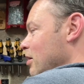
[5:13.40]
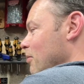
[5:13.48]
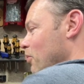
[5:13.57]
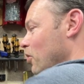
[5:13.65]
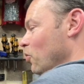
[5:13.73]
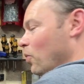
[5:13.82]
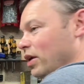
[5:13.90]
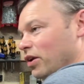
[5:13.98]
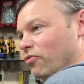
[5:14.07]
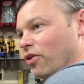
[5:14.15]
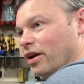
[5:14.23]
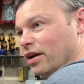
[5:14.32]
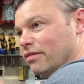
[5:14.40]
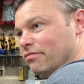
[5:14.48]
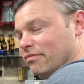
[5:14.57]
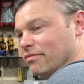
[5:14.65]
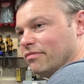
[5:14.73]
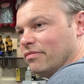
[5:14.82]
but when you're running
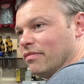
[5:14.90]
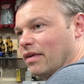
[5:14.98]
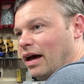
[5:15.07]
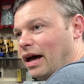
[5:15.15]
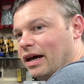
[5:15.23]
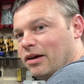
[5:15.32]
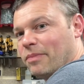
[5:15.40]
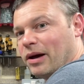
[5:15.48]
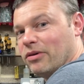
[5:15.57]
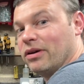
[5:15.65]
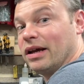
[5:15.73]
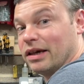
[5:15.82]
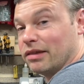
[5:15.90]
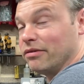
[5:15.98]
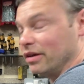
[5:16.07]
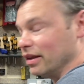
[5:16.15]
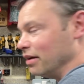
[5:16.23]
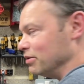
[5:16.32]
higher power like
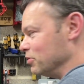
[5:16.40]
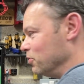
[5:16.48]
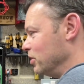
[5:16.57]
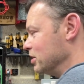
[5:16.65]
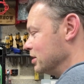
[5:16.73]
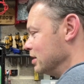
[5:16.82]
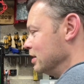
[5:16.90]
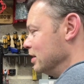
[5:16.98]
3000 watts,